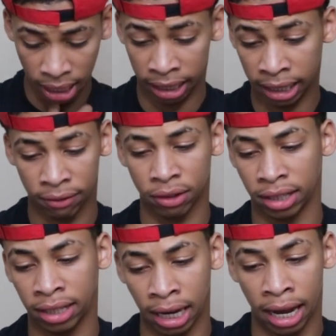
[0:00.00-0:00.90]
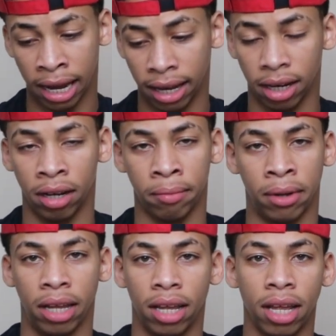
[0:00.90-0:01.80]
a different side of
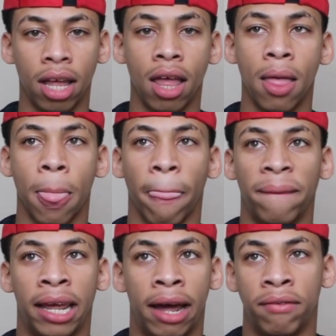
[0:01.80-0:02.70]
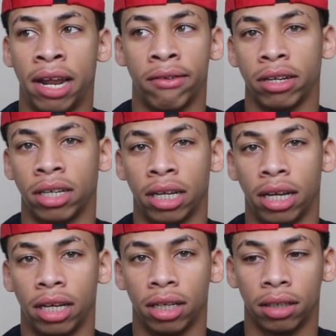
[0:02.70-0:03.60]
me that I've never
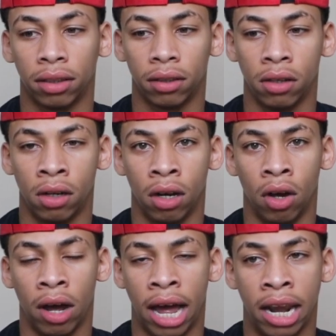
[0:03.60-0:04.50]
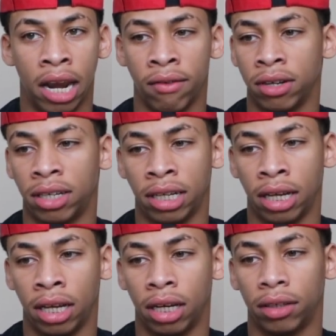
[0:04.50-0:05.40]
seen. You know, I never
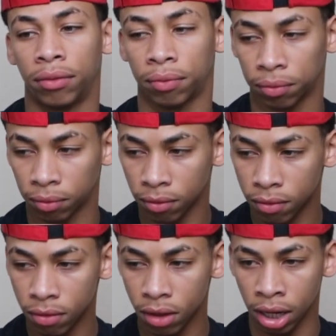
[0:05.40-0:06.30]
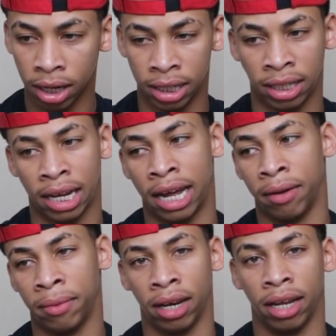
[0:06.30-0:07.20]
seen a side
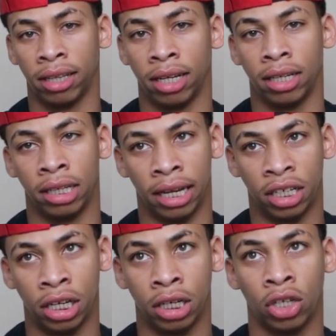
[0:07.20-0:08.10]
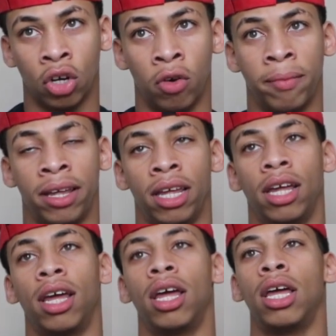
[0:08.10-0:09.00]
of me like this. Like she showed me,
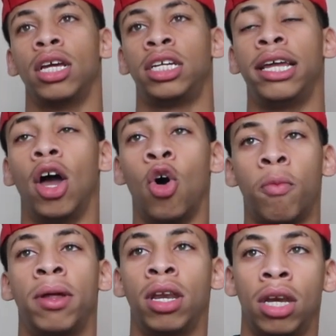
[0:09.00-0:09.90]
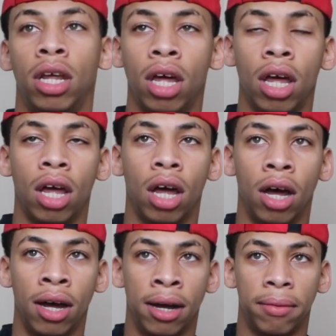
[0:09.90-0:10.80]
she opened
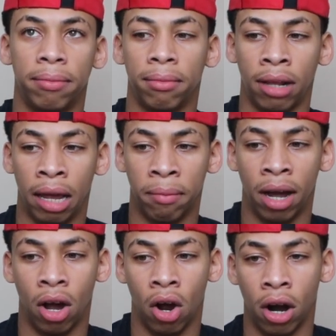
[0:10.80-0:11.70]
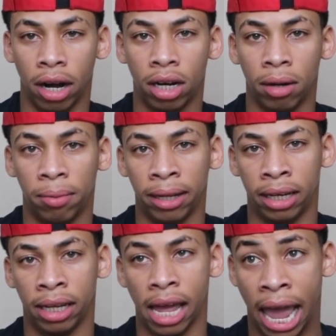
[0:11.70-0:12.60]
up like my heart
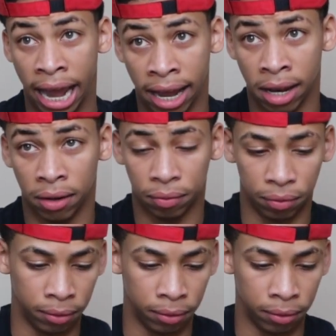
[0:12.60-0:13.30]
completely, and